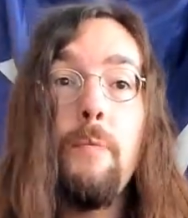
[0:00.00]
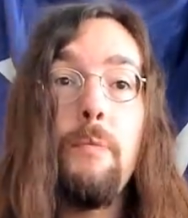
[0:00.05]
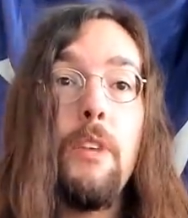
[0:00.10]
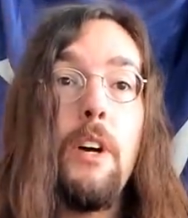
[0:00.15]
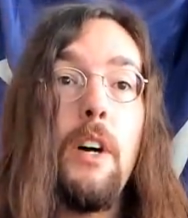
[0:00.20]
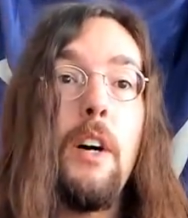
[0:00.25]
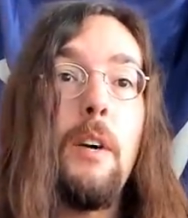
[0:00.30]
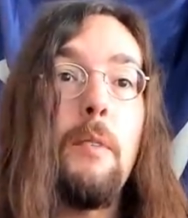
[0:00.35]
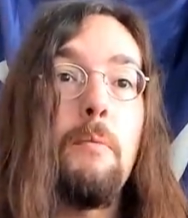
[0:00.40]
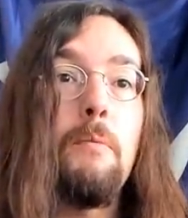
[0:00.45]

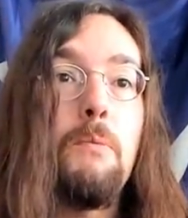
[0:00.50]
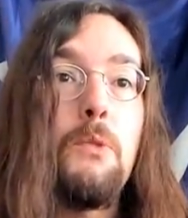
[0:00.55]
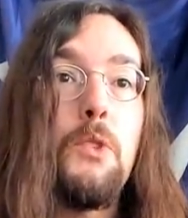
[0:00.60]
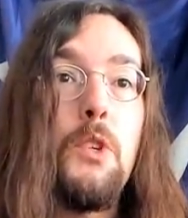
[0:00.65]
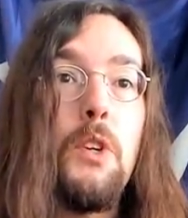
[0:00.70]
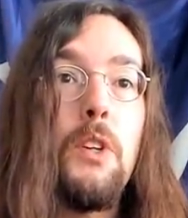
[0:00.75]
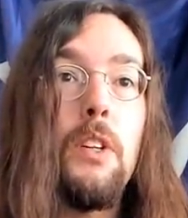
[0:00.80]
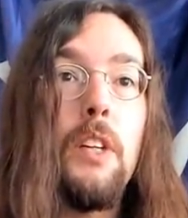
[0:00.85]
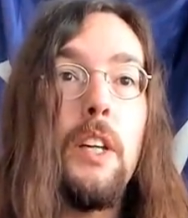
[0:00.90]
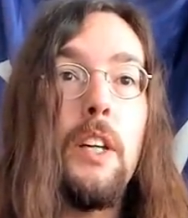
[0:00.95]
Um,
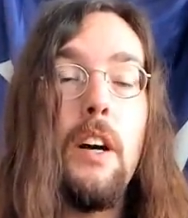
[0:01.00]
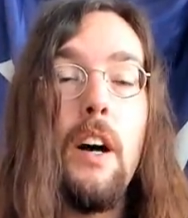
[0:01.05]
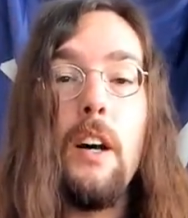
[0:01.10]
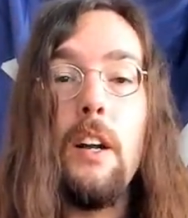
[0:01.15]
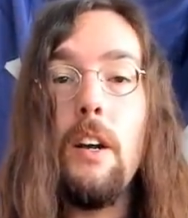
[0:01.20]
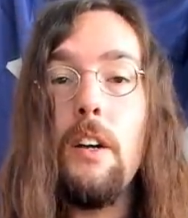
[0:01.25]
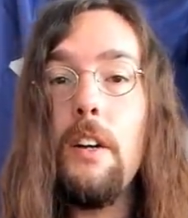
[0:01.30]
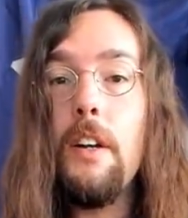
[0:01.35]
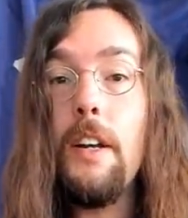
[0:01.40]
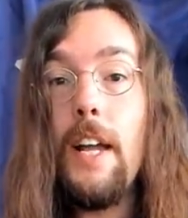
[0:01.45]
certainly not
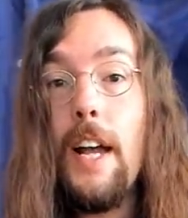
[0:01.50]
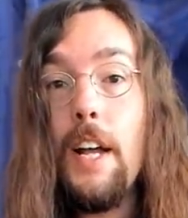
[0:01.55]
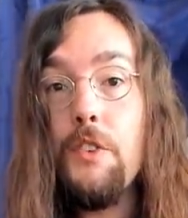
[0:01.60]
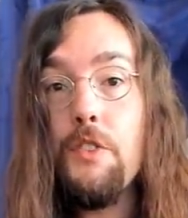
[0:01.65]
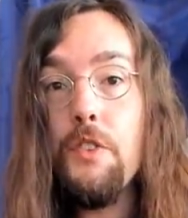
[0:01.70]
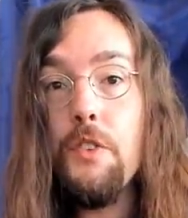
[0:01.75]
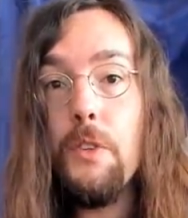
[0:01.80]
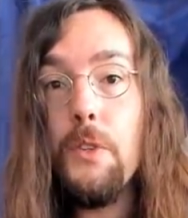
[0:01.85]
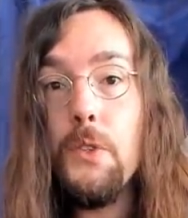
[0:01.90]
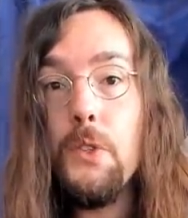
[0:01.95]
on a
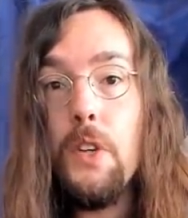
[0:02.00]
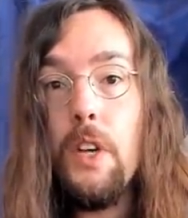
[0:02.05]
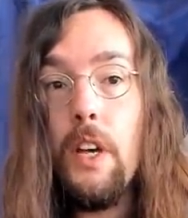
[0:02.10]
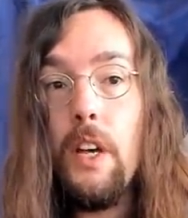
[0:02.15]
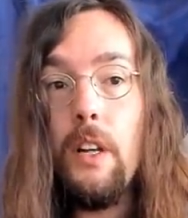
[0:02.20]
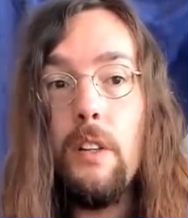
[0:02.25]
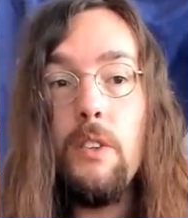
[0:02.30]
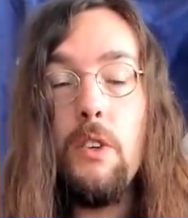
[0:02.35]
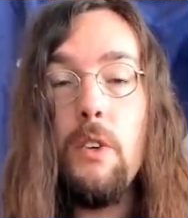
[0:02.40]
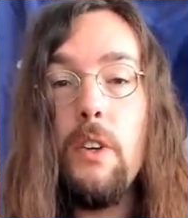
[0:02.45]
national
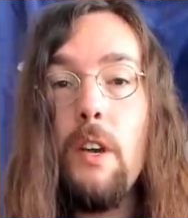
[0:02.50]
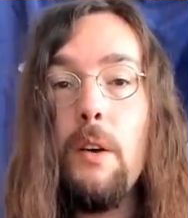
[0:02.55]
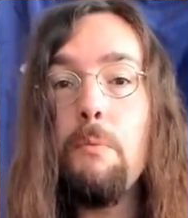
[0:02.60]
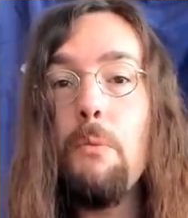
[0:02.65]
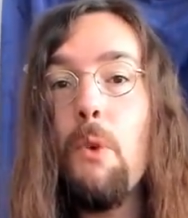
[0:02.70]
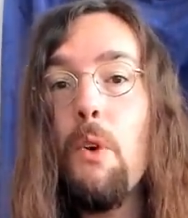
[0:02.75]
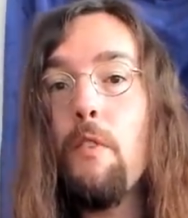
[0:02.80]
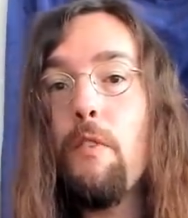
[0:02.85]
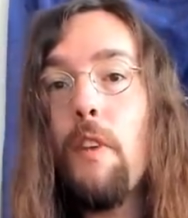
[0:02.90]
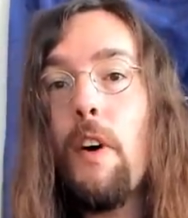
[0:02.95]
scale. You get
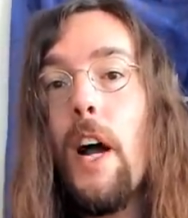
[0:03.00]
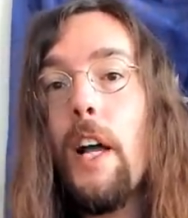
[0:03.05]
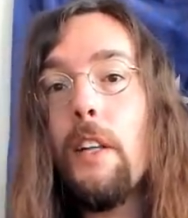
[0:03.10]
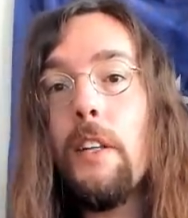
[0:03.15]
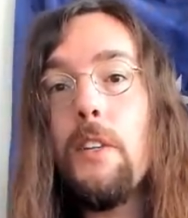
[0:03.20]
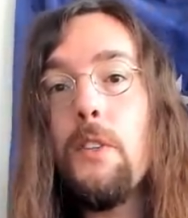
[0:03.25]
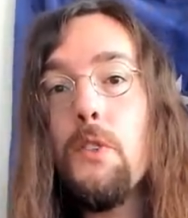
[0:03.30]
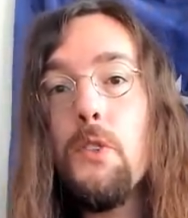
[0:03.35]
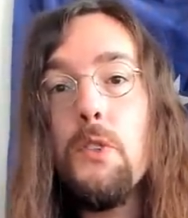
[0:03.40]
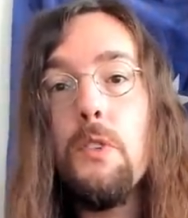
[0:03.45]
more
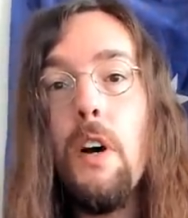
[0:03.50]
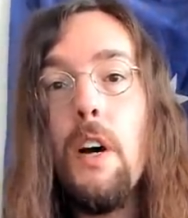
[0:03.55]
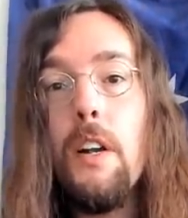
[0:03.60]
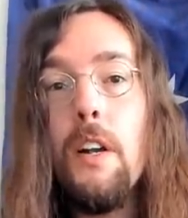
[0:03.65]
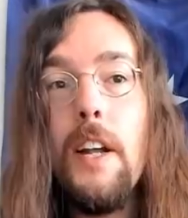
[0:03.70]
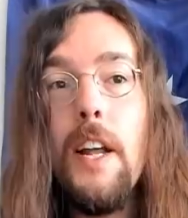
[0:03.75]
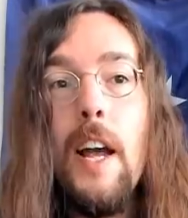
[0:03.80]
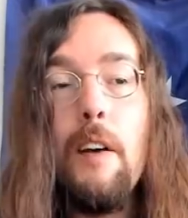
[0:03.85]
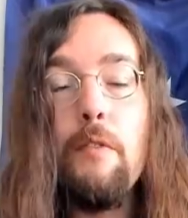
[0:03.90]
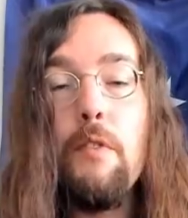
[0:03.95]
violence on
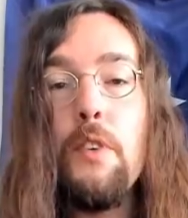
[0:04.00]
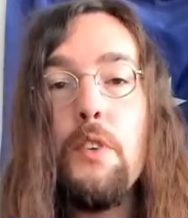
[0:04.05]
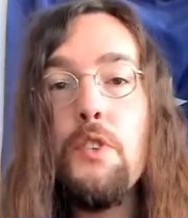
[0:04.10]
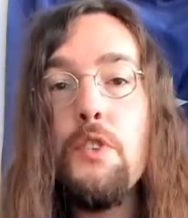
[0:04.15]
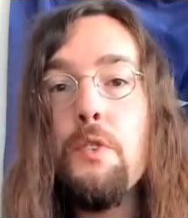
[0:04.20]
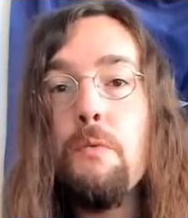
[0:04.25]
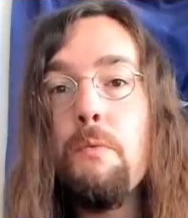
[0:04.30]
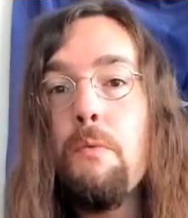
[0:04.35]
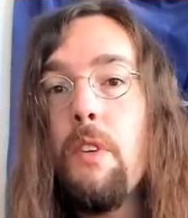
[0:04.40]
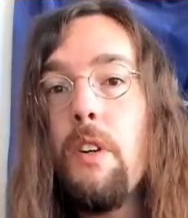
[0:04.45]
an
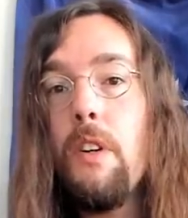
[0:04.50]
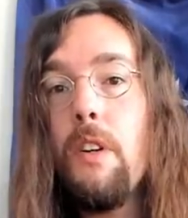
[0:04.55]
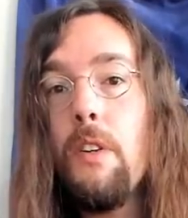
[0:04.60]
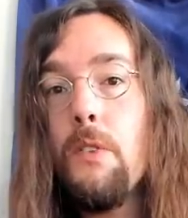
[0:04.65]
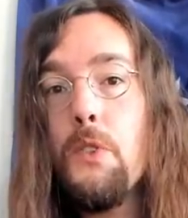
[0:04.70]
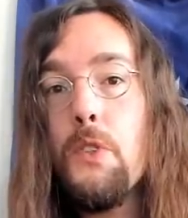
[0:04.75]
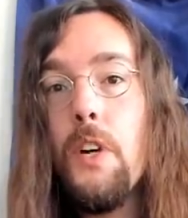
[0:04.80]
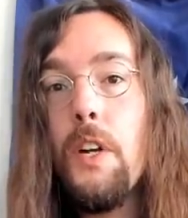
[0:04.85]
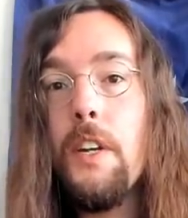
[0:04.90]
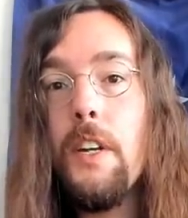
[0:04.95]
average uh,
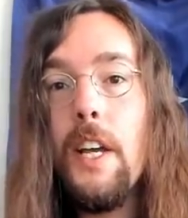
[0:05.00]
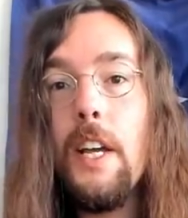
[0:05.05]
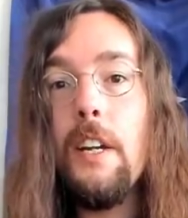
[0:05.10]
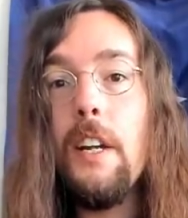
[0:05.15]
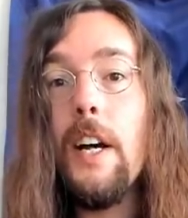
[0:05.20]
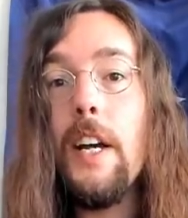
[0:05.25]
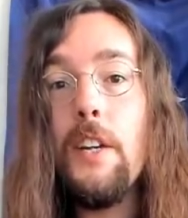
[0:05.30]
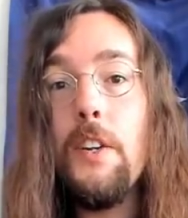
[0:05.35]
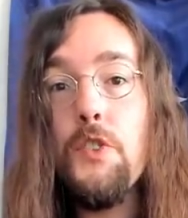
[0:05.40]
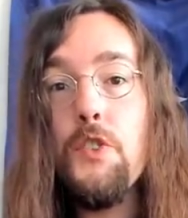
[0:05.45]
Sunday
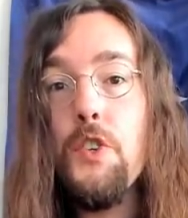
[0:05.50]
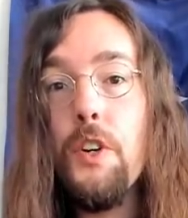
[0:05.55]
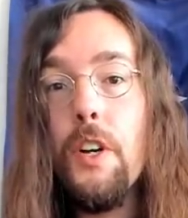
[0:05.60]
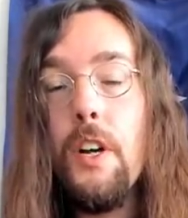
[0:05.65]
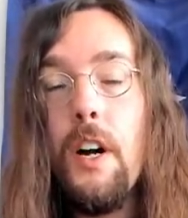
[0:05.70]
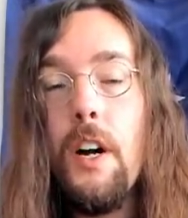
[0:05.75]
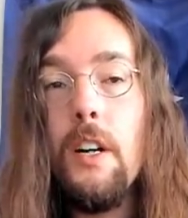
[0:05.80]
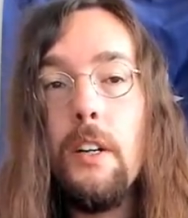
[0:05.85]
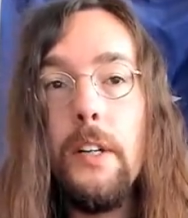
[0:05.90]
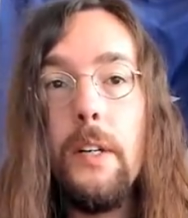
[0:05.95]
night in
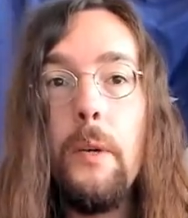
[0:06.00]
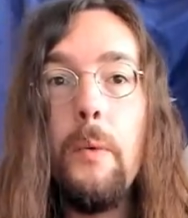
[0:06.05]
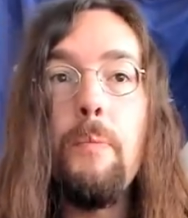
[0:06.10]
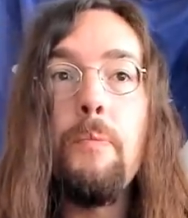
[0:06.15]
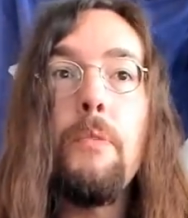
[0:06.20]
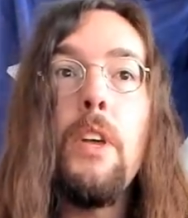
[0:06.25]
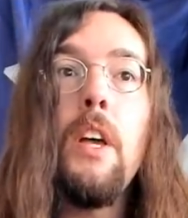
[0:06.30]
Chicago.